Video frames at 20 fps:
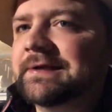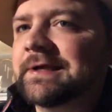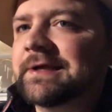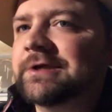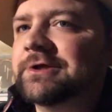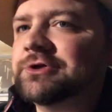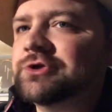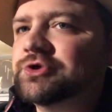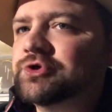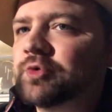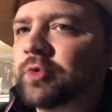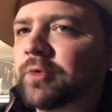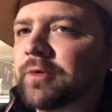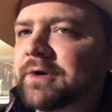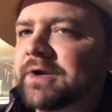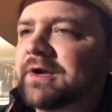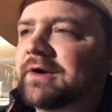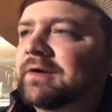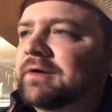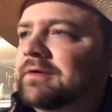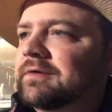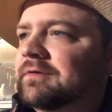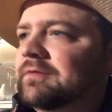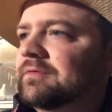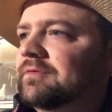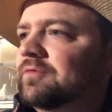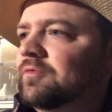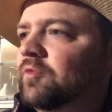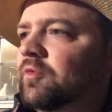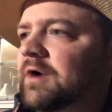enjoyed
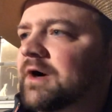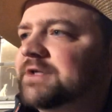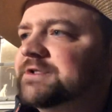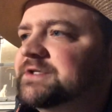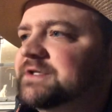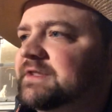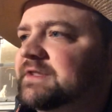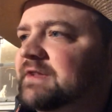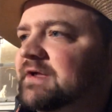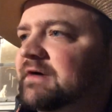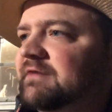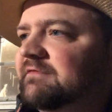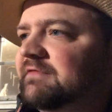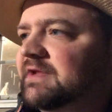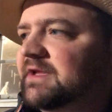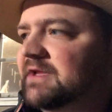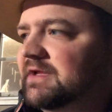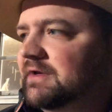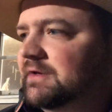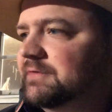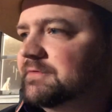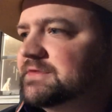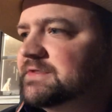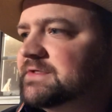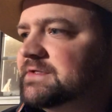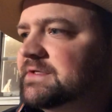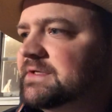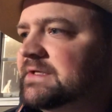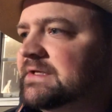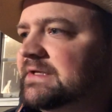watching their videos
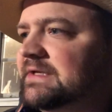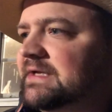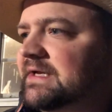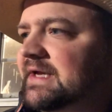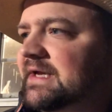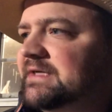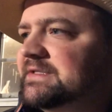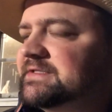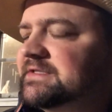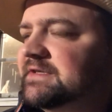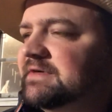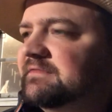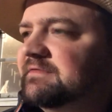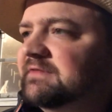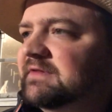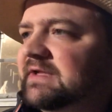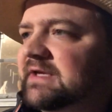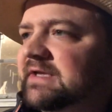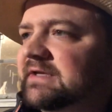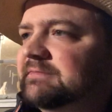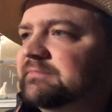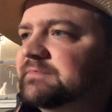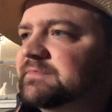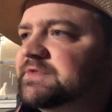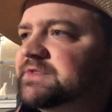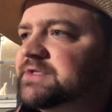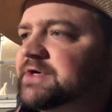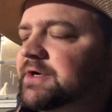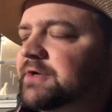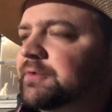as of late.
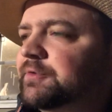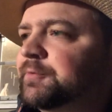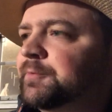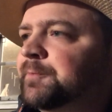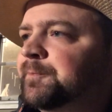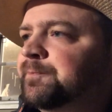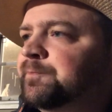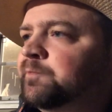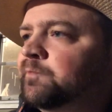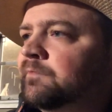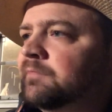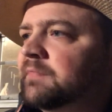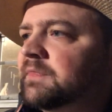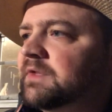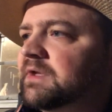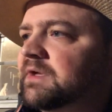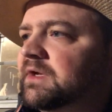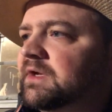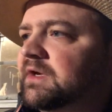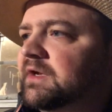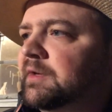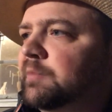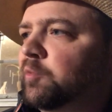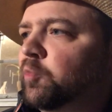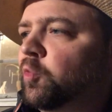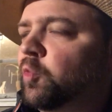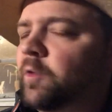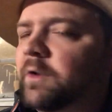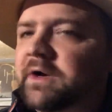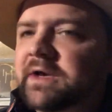So
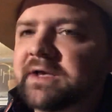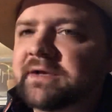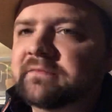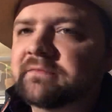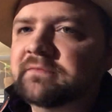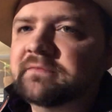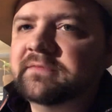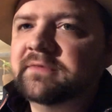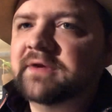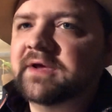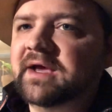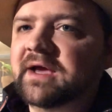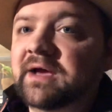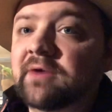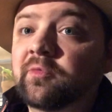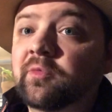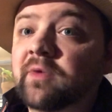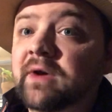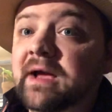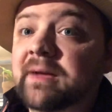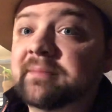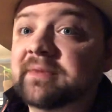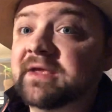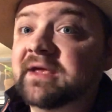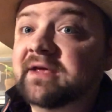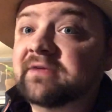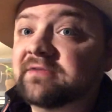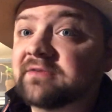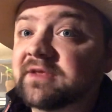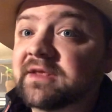one, I'm
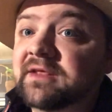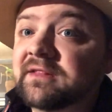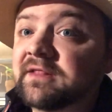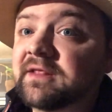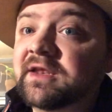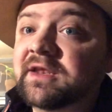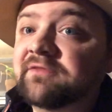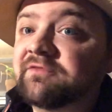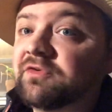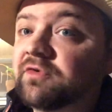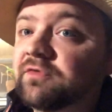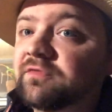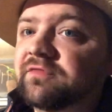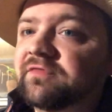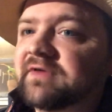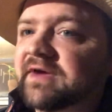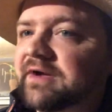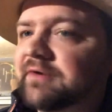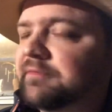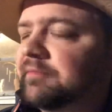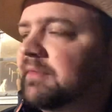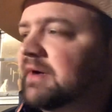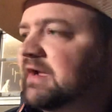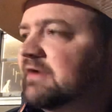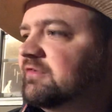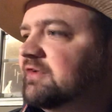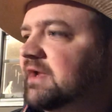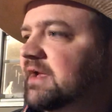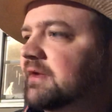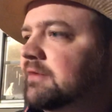guessing that if you found my
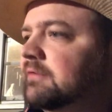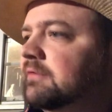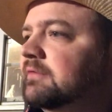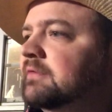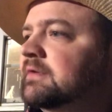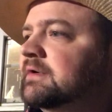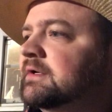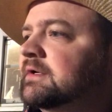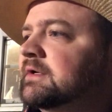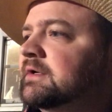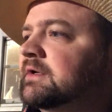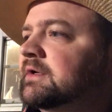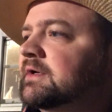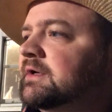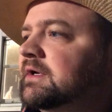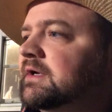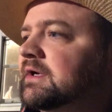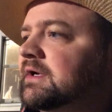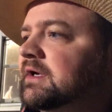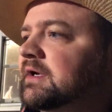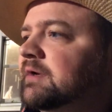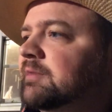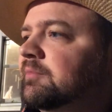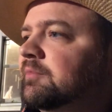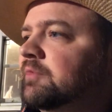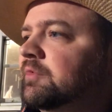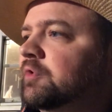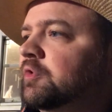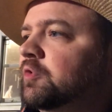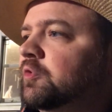channel,
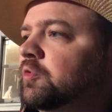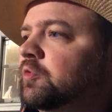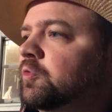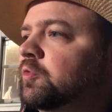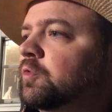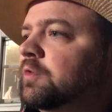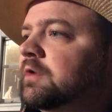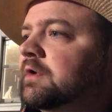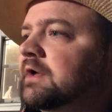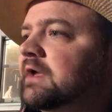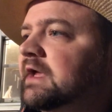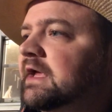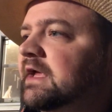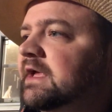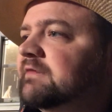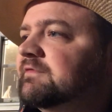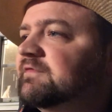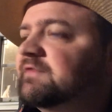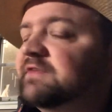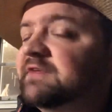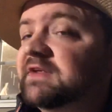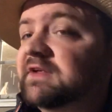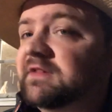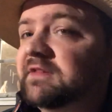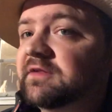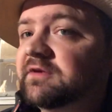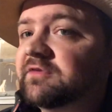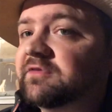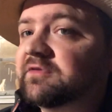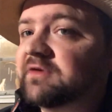you have seen
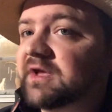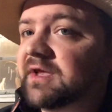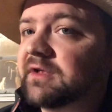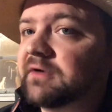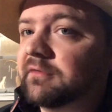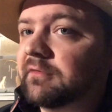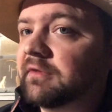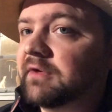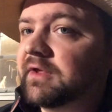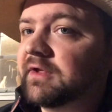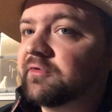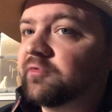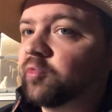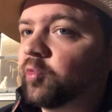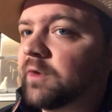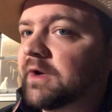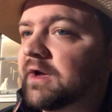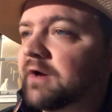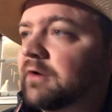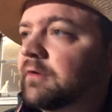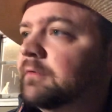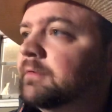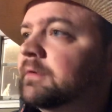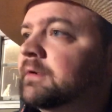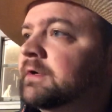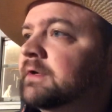this channel as well,